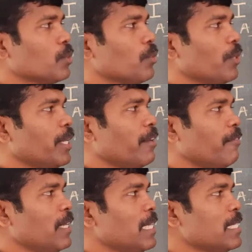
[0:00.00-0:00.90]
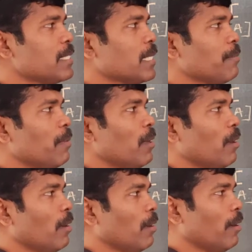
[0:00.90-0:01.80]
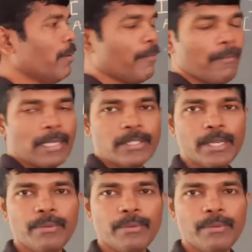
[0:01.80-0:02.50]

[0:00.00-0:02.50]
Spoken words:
So here V is the SI